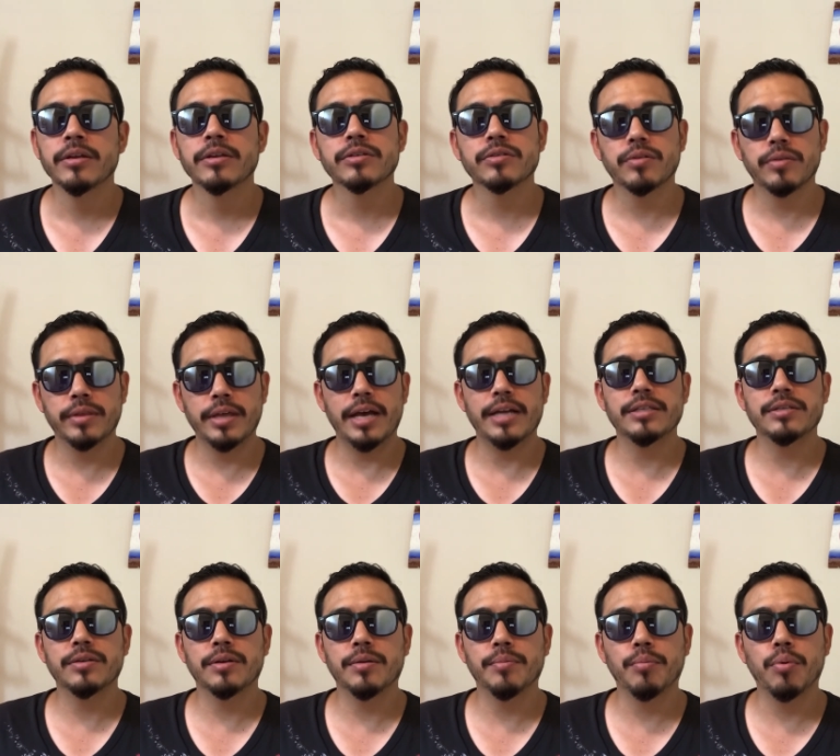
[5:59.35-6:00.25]
So
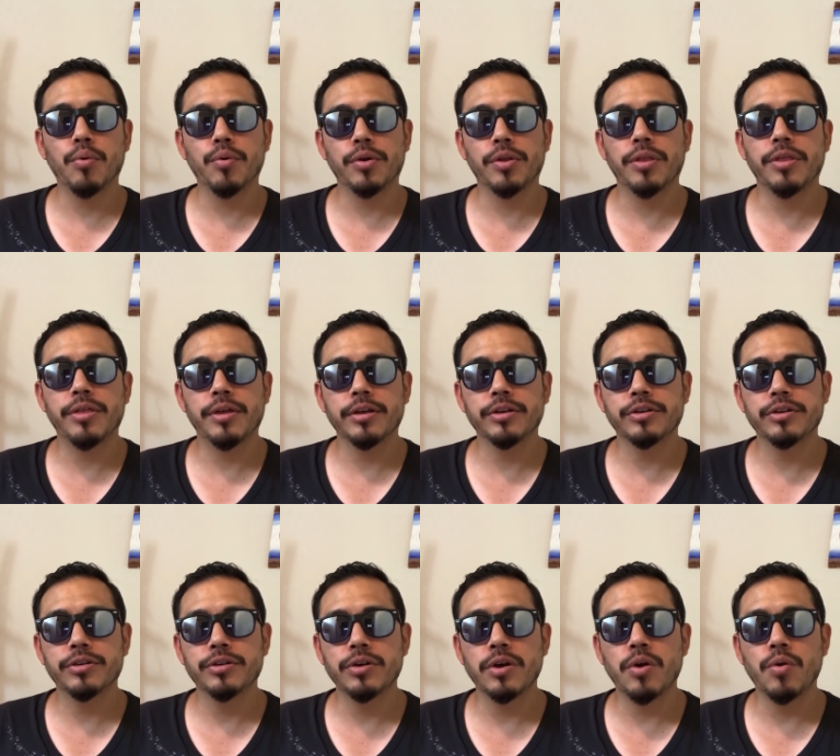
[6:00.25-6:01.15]
that's an important thing to
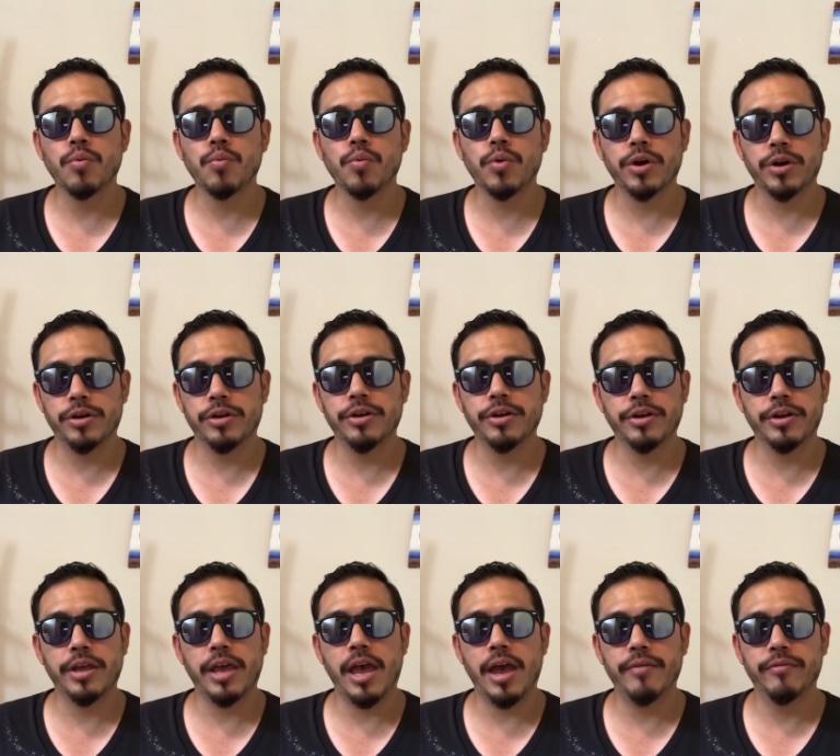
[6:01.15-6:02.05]
note, where you're going
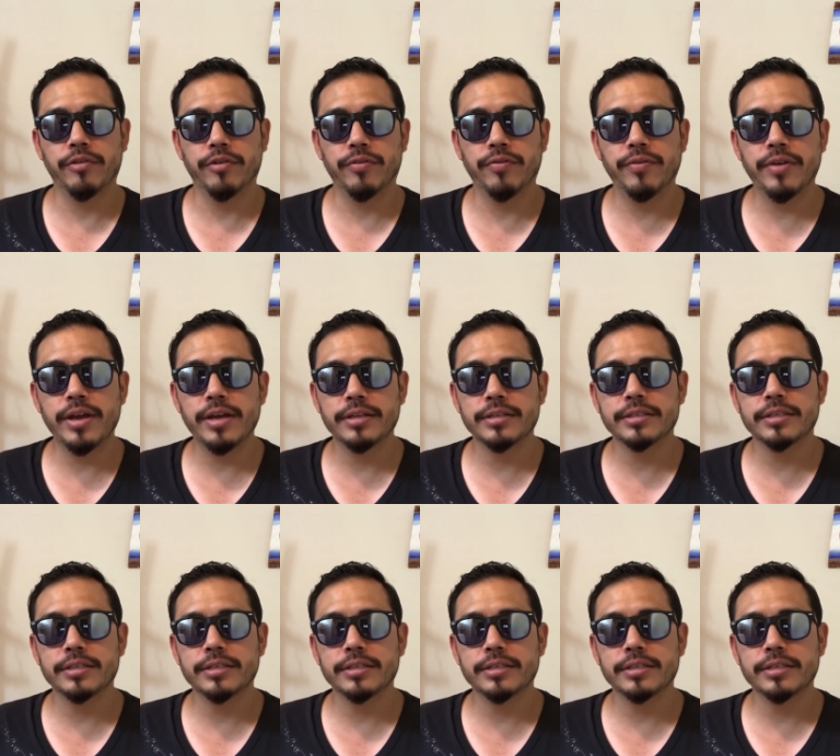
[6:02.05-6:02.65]
to have your fans